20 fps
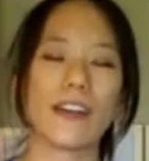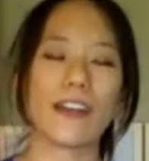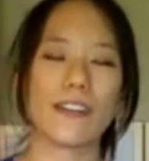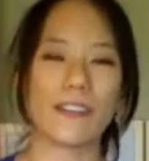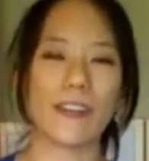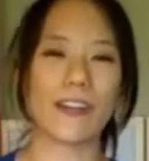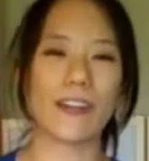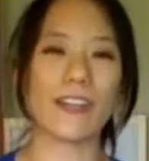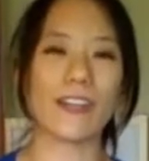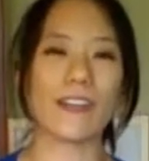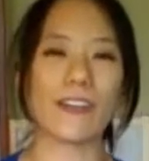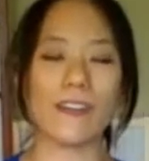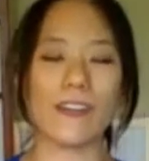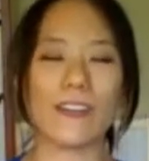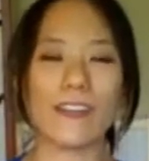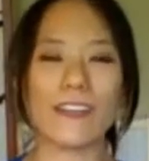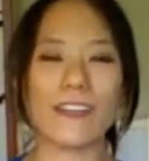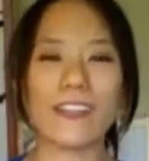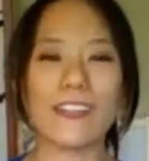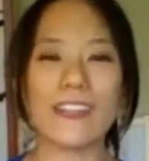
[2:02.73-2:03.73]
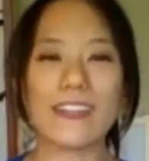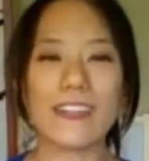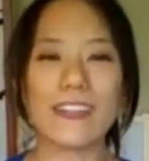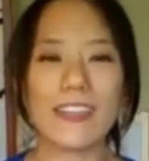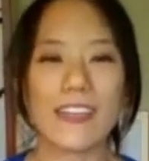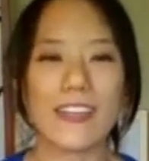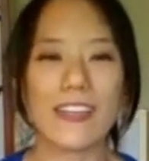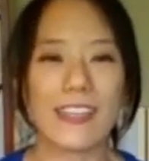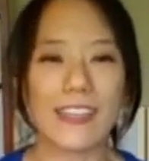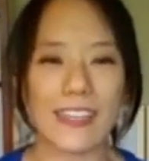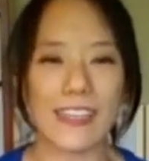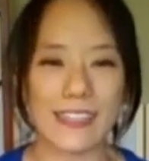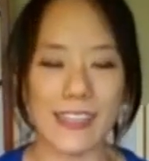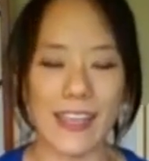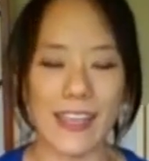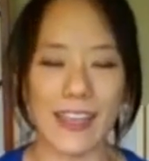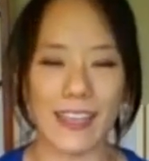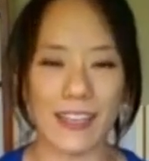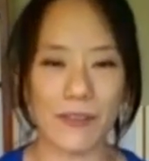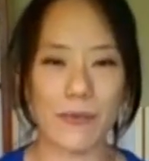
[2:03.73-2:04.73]
Very good. The
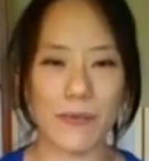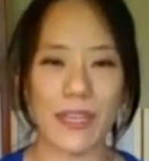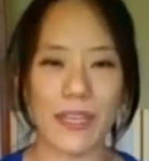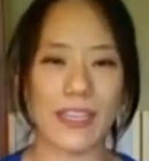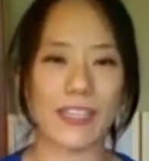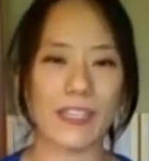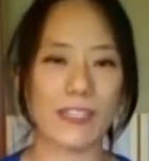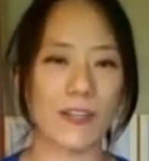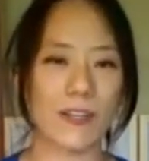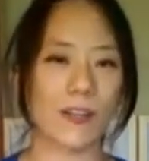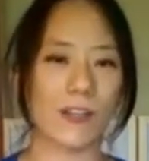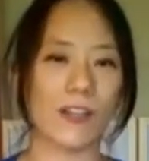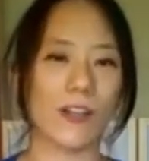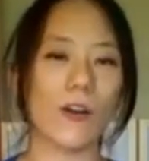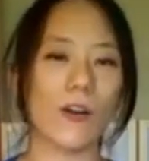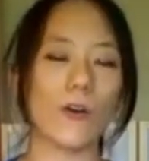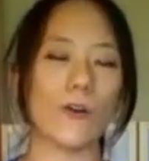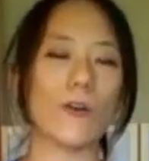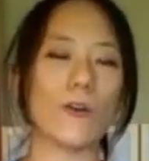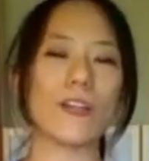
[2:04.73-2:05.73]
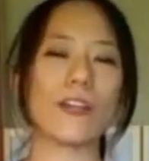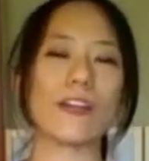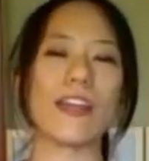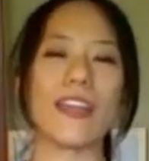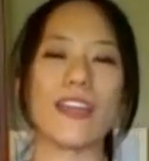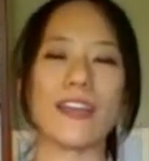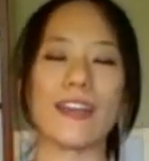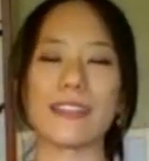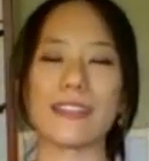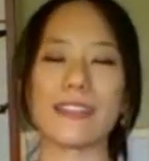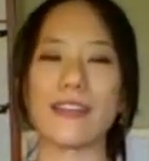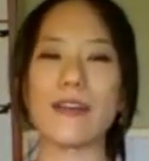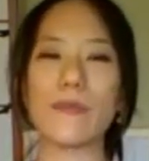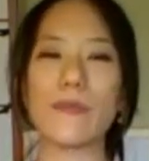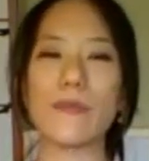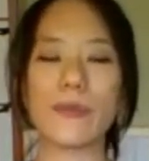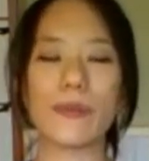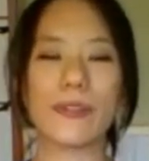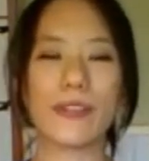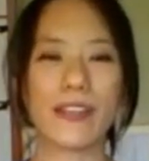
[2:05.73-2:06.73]
second piece, you're going to hold your hands up
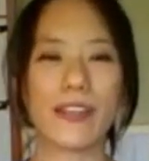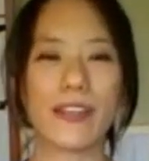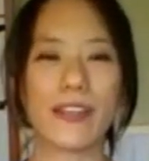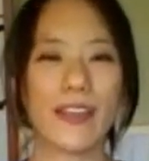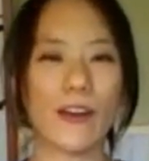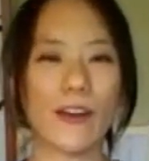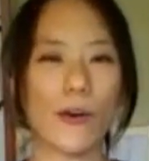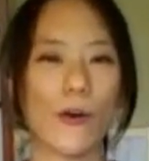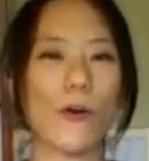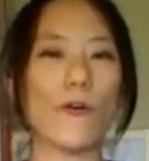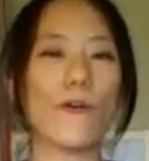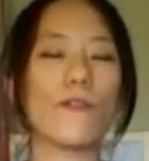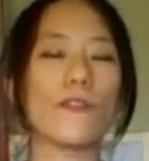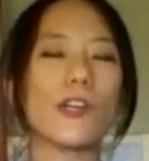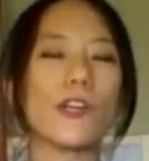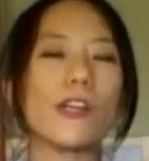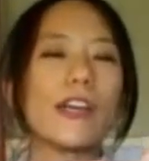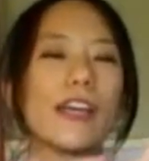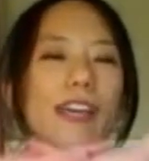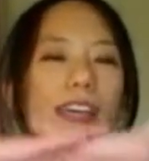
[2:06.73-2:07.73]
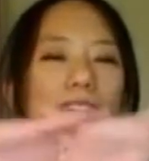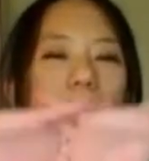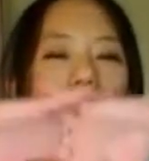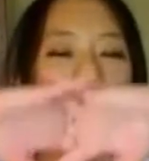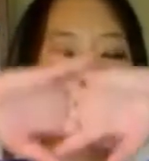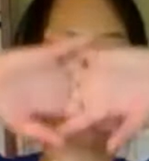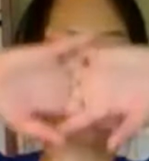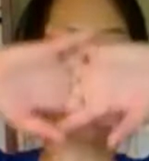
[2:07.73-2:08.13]
over your head.